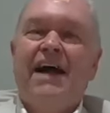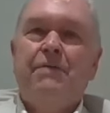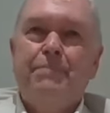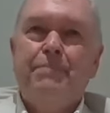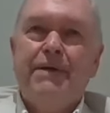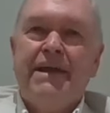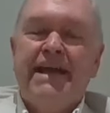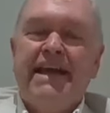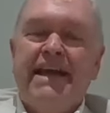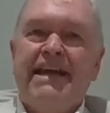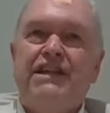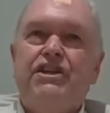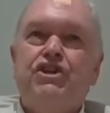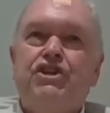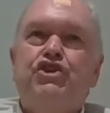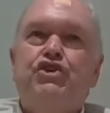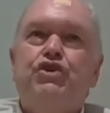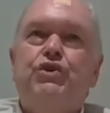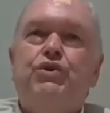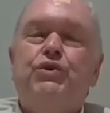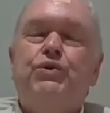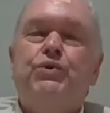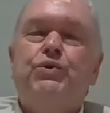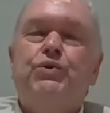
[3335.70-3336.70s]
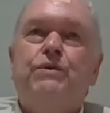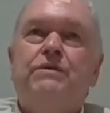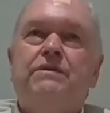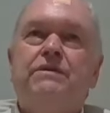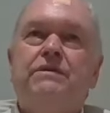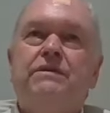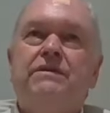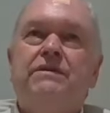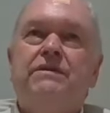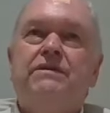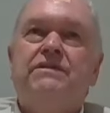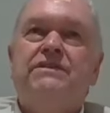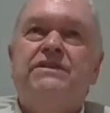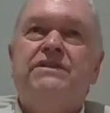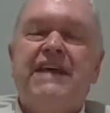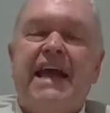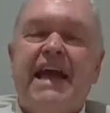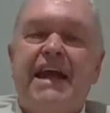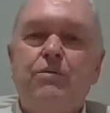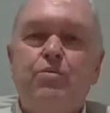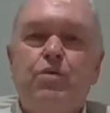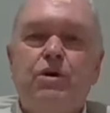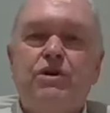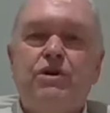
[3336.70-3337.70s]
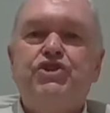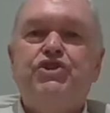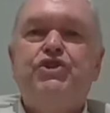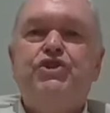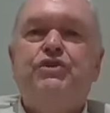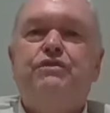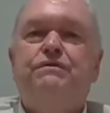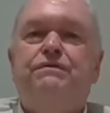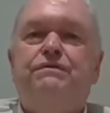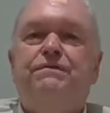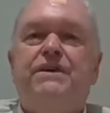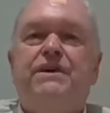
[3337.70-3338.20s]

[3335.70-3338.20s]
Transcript: begin to say what you